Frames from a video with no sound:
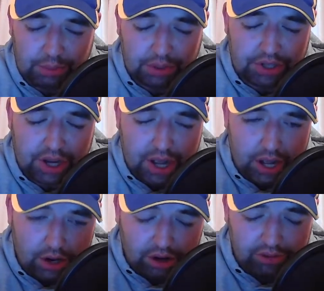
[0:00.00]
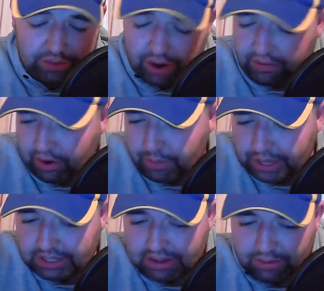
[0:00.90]
But look, at very, very
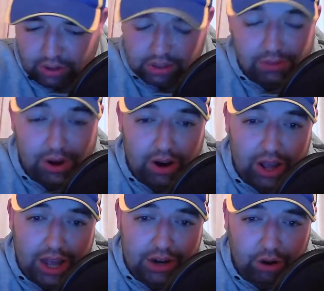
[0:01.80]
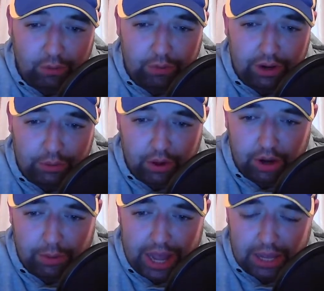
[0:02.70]
best of luck tomorrow, and hopefully we're on
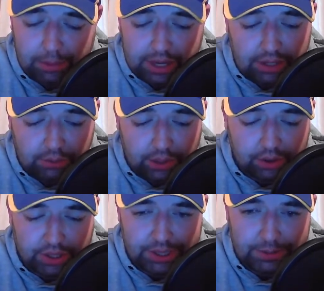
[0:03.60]
the back of plenty of winners.